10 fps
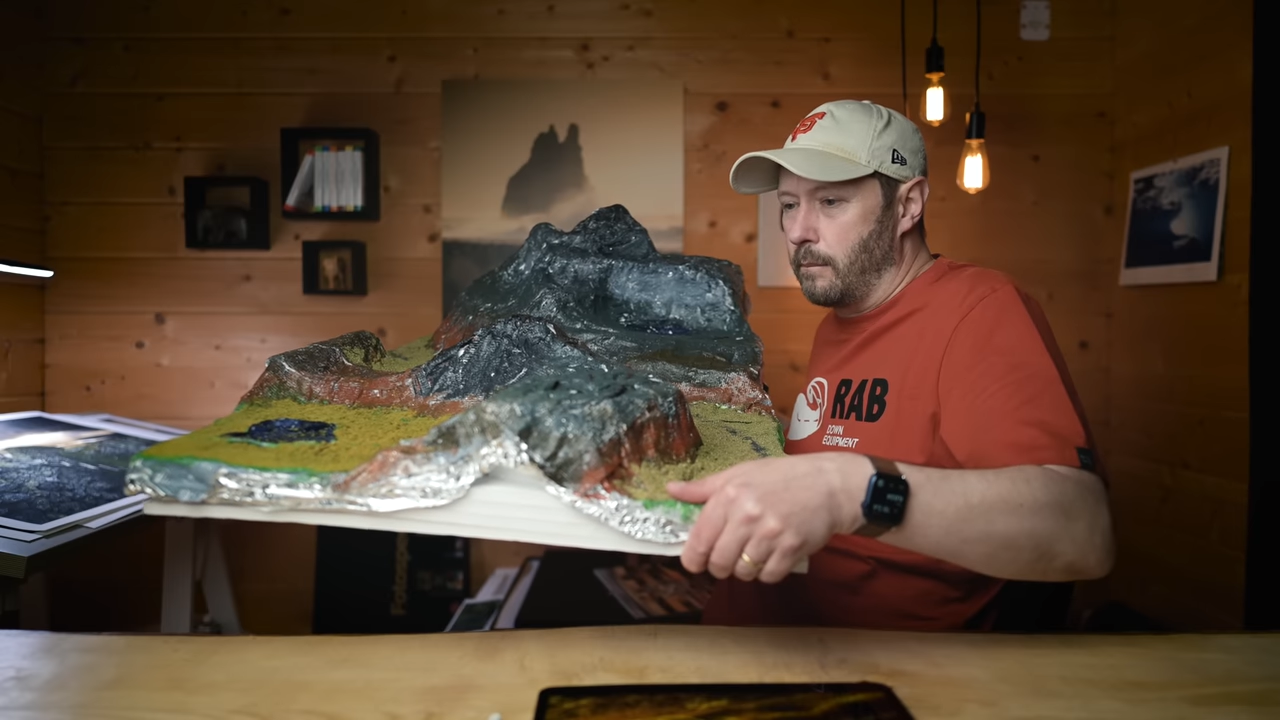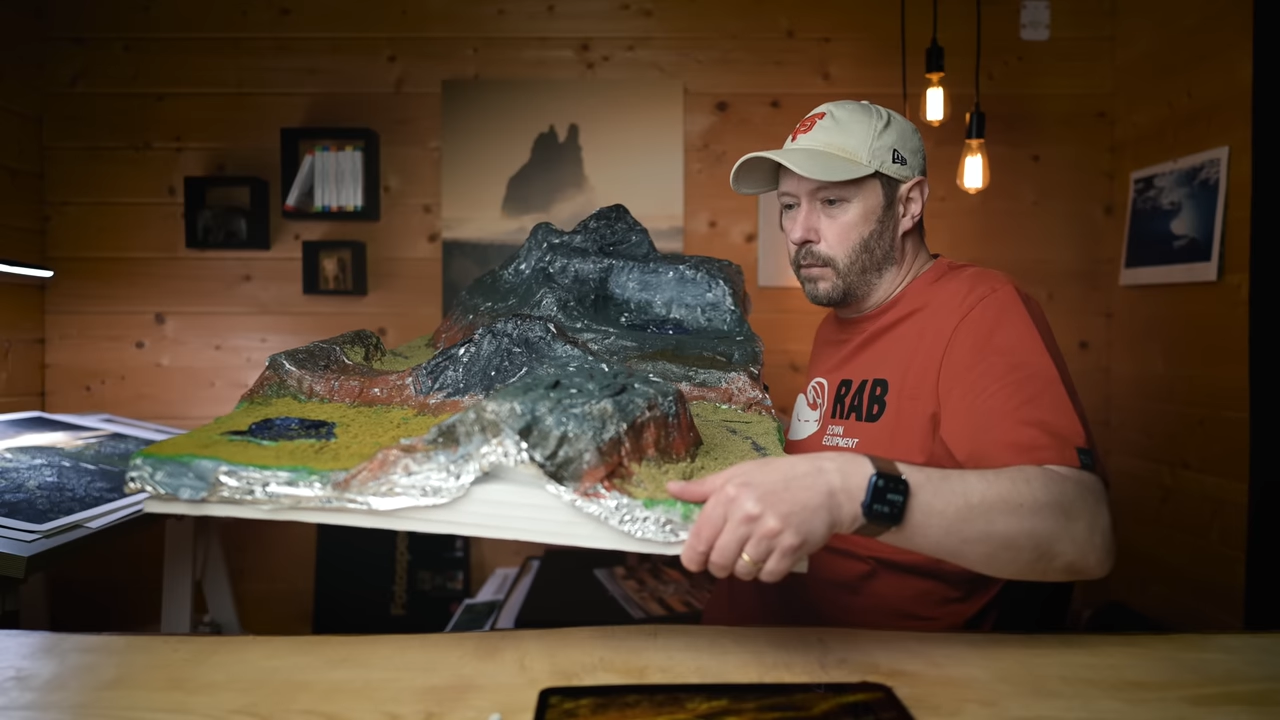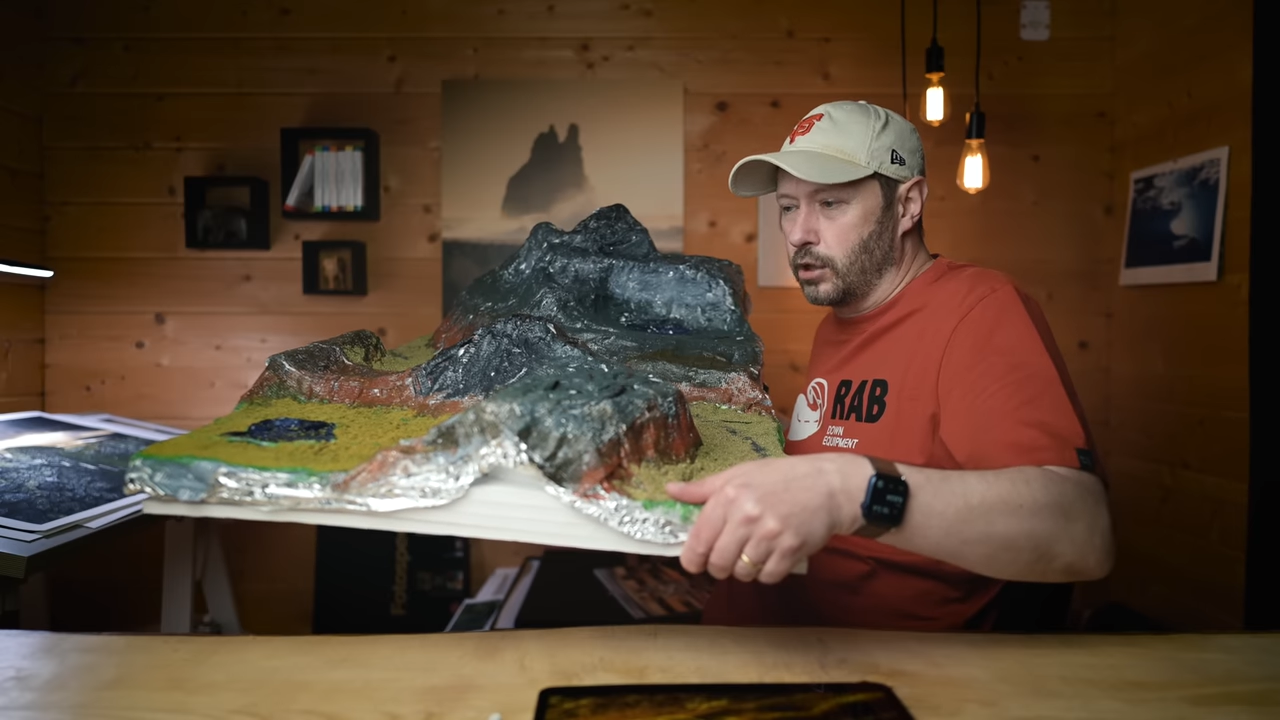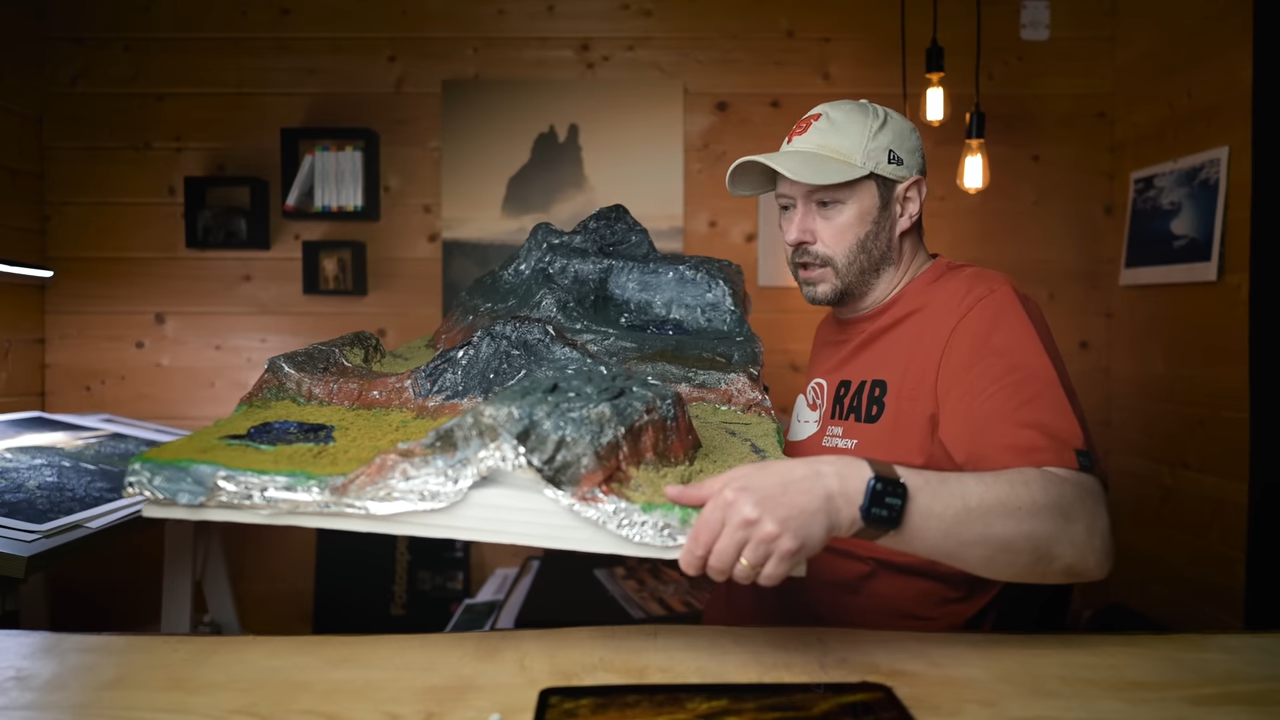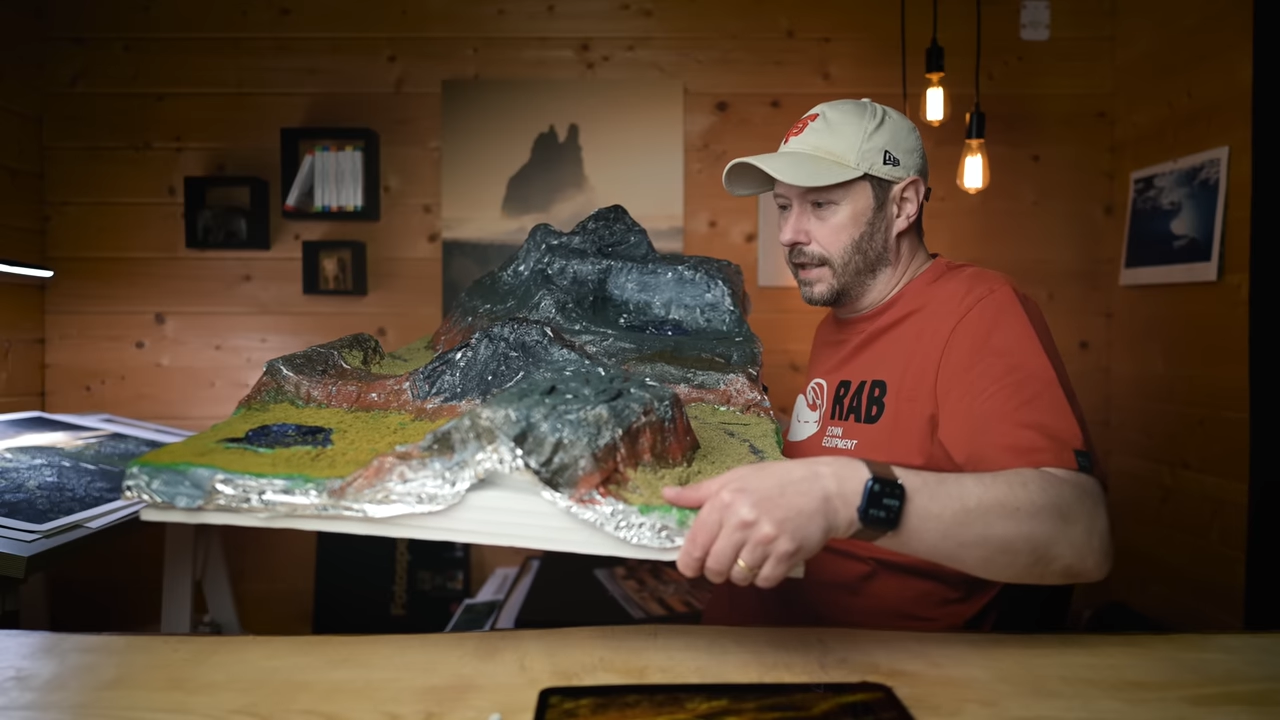
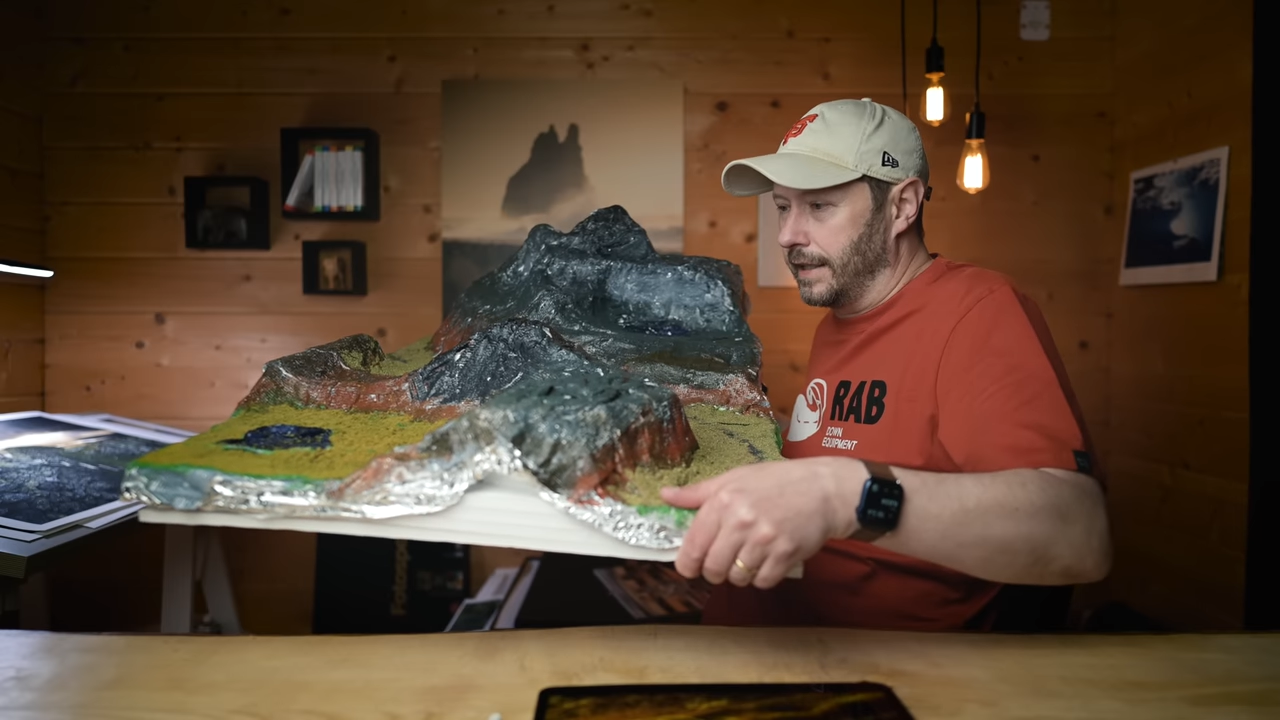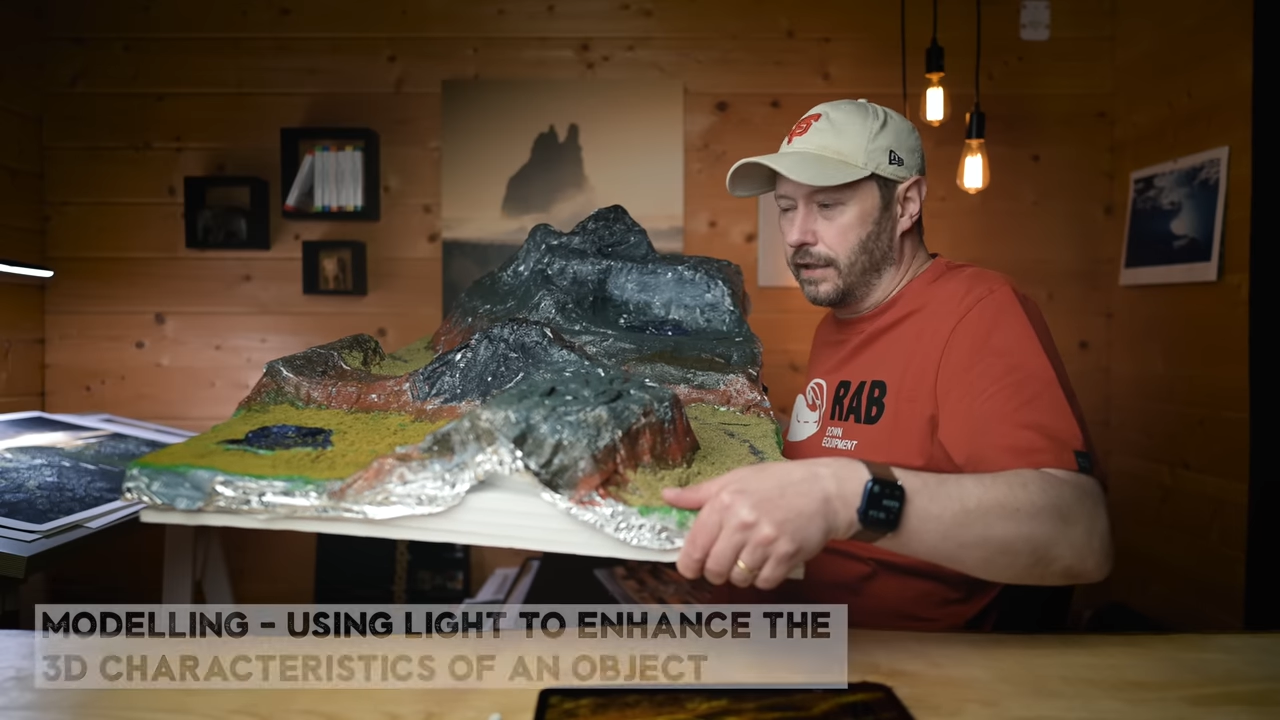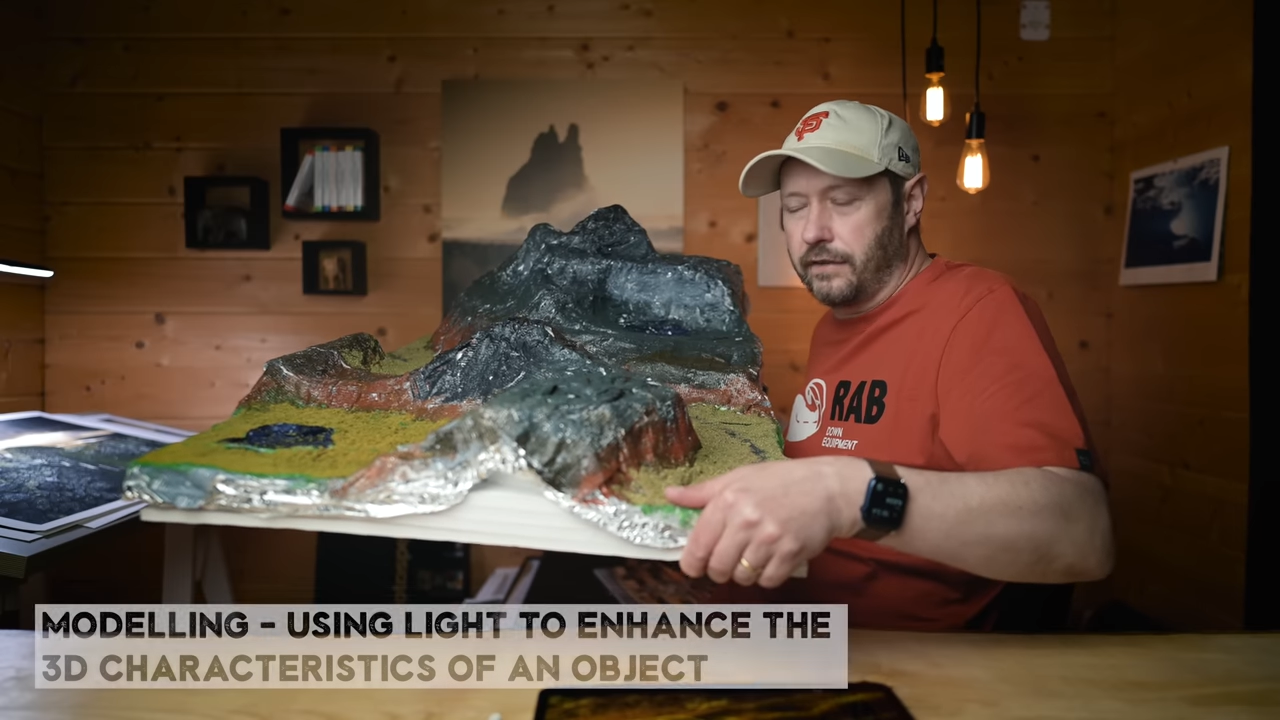modeling